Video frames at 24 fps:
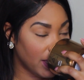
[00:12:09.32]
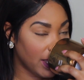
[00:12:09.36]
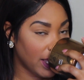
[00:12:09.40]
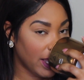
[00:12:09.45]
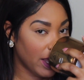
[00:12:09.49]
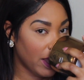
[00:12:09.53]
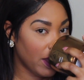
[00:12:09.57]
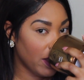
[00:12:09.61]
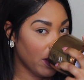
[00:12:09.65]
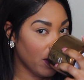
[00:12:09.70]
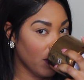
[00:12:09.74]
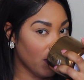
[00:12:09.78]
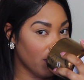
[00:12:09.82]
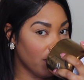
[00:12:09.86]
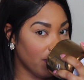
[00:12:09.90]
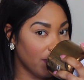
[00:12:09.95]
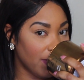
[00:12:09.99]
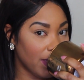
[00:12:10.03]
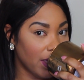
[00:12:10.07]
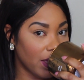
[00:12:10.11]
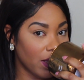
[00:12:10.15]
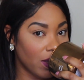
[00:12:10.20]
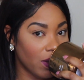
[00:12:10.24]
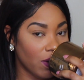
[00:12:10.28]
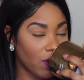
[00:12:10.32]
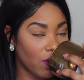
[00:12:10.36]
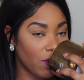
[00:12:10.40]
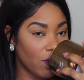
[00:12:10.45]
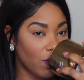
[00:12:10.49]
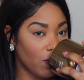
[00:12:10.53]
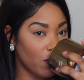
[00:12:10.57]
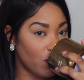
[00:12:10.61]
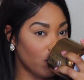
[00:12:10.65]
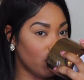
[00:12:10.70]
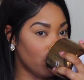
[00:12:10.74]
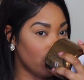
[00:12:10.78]

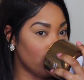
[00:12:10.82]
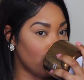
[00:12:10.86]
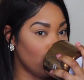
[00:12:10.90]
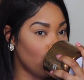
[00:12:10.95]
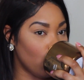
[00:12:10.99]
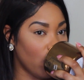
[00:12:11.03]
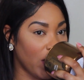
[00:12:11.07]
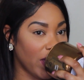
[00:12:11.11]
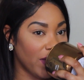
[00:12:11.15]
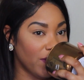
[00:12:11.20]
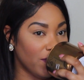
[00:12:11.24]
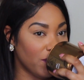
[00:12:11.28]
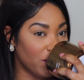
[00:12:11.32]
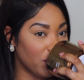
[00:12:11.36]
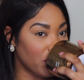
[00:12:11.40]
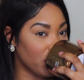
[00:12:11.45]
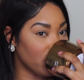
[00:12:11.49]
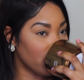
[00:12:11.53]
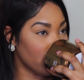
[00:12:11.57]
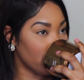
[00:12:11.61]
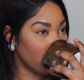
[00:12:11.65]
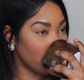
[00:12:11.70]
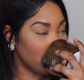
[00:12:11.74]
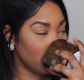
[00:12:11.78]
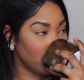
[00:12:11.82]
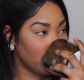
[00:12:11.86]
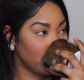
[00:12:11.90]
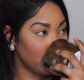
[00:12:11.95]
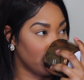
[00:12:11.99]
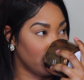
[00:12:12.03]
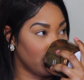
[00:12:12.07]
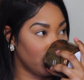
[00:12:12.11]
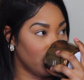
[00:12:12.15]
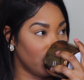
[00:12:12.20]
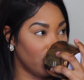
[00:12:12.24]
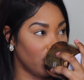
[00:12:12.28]
caramel, wafers,
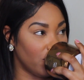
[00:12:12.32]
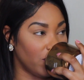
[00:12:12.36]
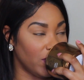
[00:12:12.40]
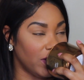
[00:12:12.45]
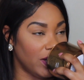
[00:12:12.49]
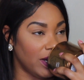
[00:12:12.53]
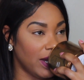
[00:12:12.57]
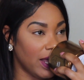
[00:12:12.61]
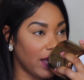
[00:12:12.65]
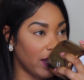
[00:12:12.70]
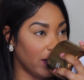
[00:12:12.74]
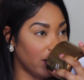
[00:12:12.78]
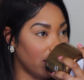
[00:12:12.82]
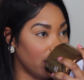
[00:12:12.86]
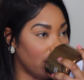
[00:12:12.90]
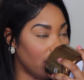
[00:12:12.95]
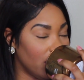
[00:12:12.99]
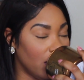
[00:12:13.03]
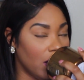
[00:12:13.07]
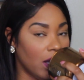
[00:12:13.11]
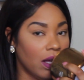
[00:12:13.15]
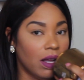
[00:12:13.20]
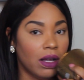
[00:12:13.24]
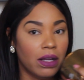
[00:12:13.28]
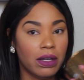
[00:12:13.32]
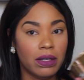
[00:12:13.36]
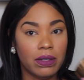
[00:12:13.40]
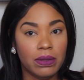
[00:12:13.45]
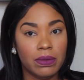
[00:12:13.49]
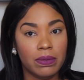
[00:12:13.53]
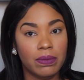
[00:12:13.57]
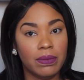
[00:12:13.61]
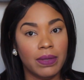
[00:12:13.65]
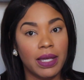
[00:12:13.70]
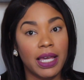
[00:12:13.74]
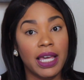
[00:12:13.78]
vanilla. Oh,
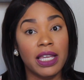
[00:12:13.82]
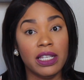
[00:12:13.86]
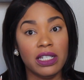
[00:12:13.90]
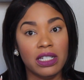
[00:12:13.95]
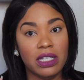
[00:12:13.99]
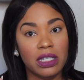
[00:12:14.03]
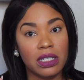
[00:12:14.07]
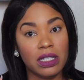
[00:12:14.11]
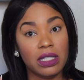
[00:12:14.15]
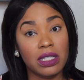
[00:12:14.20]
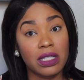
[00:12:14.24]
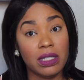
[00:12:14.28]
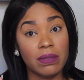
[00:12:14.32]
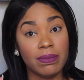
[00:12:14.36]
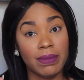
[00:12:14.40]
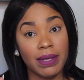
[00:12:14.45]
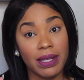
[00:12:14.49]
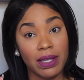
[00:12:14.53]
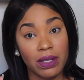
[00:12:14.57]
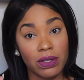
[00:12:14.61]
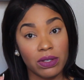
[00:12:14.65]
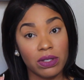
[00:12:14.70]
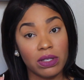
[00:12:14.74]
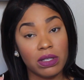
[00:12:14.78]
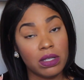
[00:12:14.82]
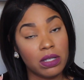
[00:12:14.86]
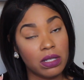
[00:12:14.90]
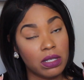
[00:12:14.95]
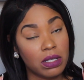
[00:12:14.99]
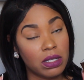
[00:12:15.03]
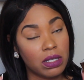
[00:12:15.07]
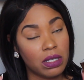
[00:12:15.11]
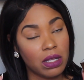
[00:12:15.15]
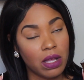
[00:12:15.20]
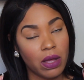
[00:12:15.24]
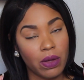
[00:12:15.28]
it just smells
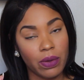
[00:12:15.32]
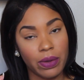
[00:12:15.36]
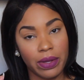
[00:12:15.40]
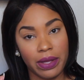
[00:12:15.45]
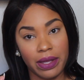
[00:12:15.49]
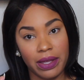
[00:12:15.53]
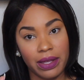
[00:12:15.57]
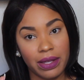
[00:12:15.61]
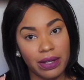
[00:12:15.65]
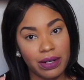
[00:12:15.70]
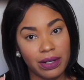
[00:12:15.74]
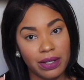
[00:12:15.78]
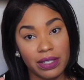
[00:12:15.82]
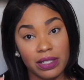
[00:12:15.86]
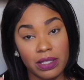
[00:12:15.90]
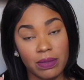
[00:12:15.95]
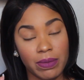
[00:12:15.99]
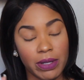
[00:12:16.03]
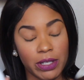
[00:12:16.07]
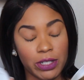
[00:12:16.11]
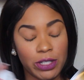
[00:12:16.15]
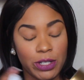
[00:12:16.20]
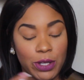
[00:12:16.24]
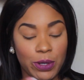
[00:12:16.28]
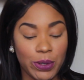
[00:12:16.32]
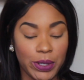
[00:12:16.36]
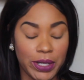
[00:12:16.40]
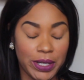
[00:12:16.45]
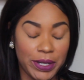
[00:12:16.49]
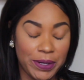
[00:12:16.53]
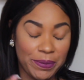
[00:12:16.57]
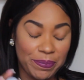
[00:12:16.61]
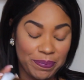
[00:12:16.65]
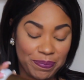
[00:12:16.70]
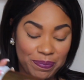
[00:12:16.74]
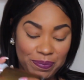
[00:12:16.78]
so good. It smells so
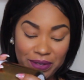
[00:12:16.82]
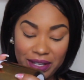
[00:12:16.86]
good.